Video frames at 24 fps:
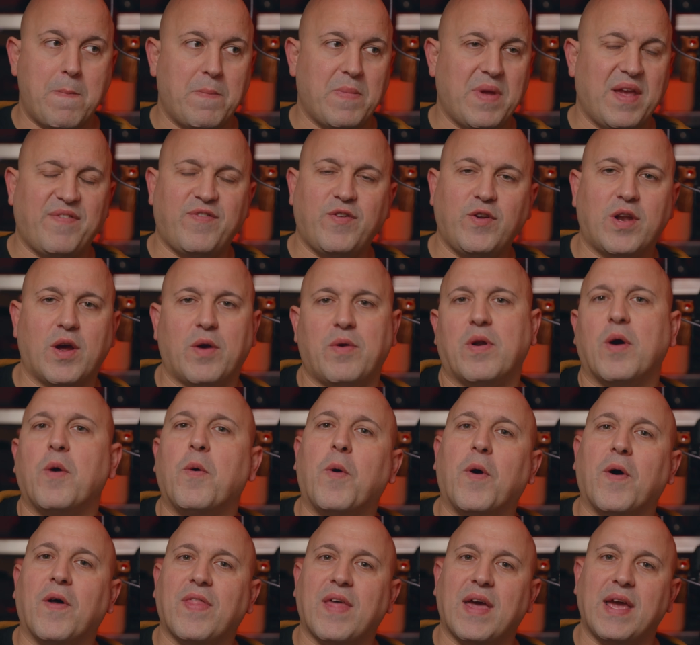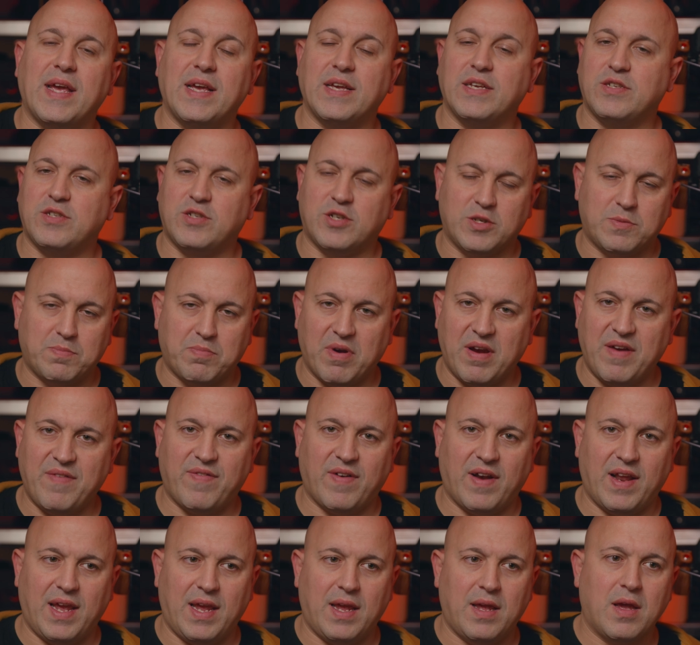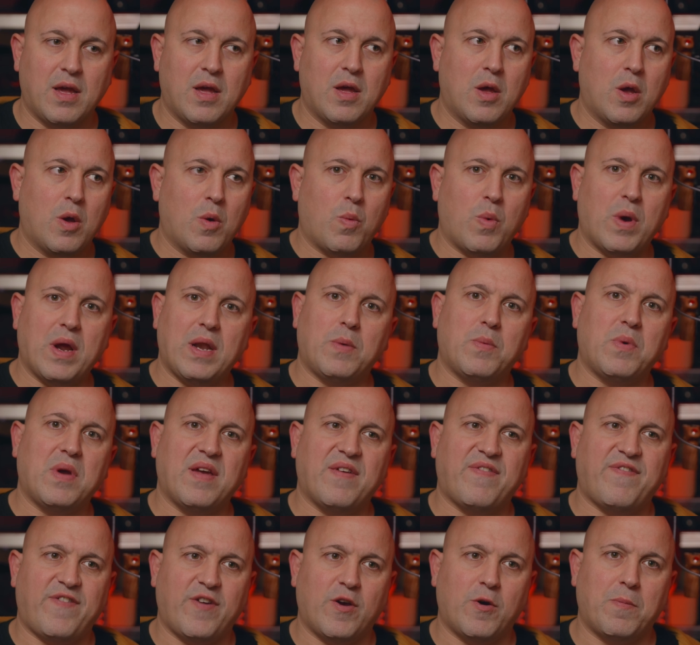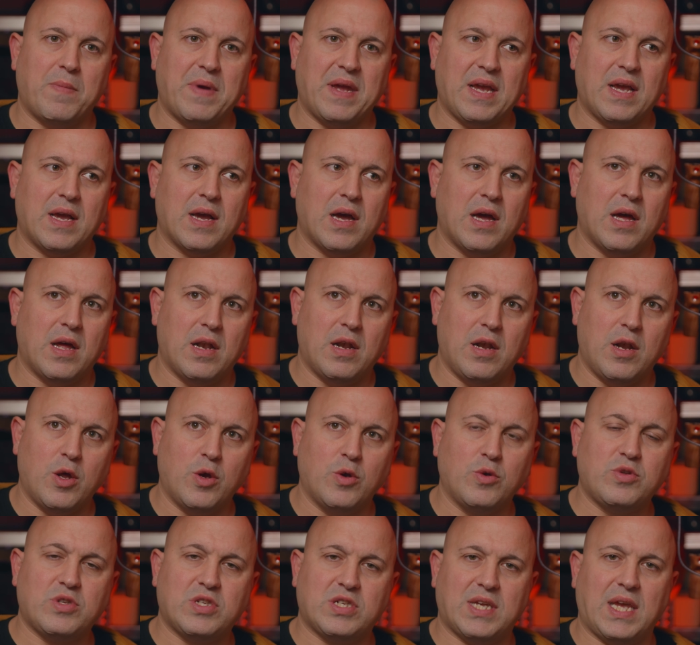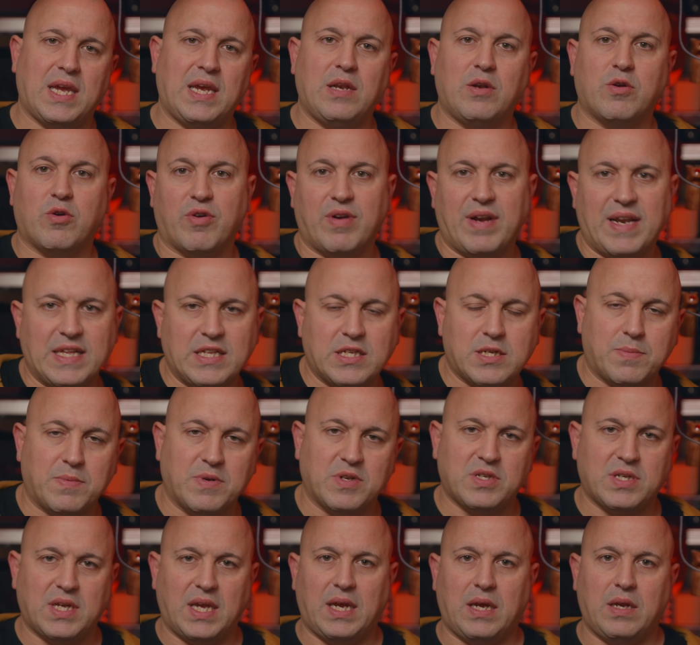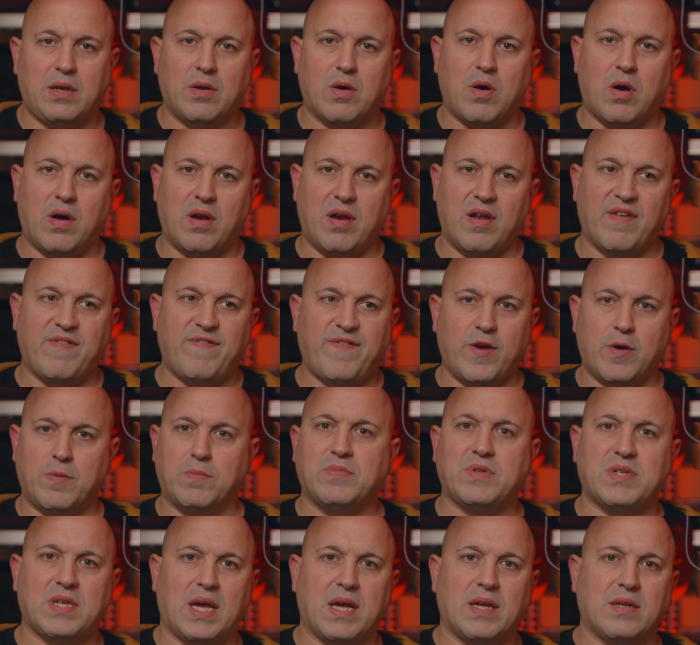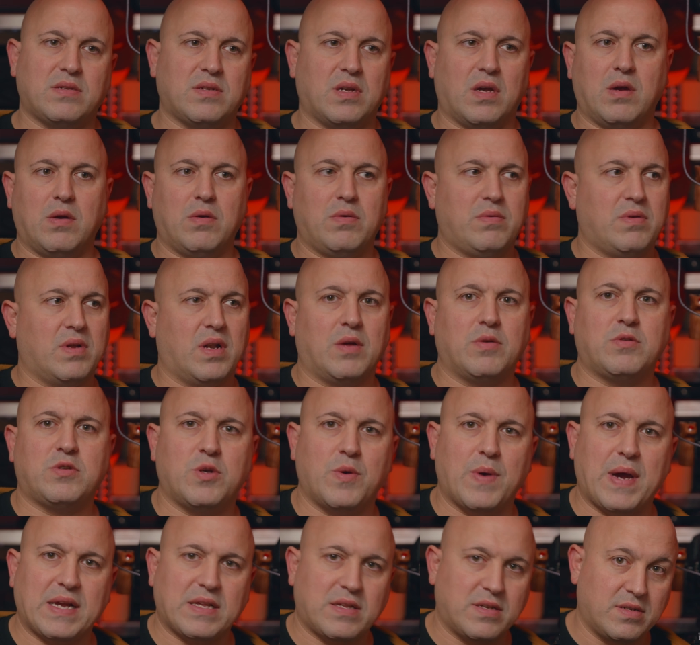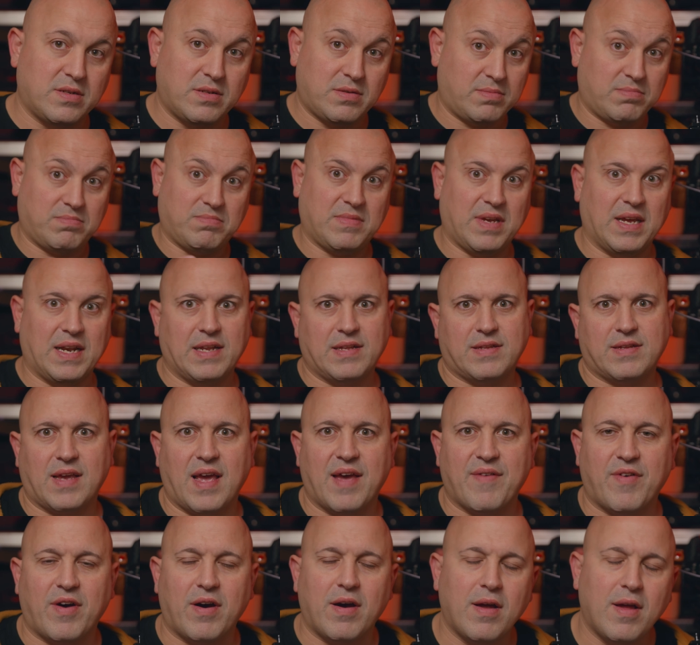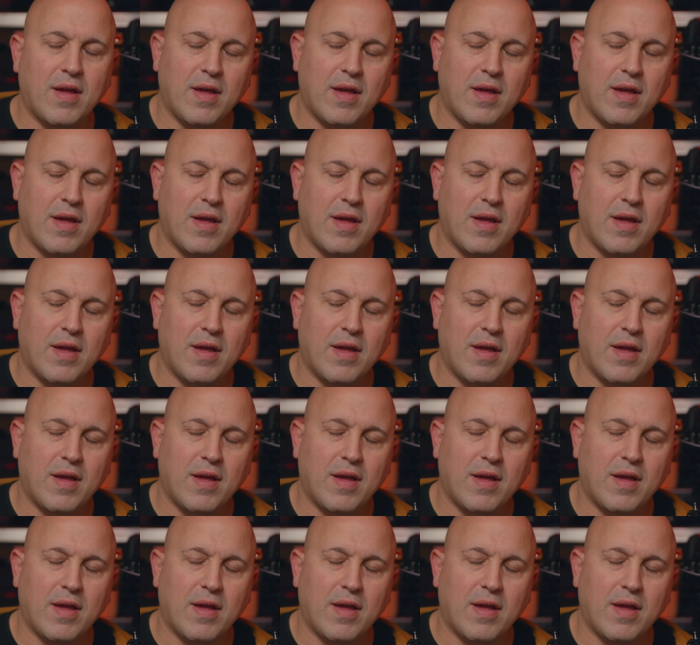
If you don't know what that is, just briefly, when we're filming a lewd scene or an intimate scene on a film set, so you know, two actors get it together,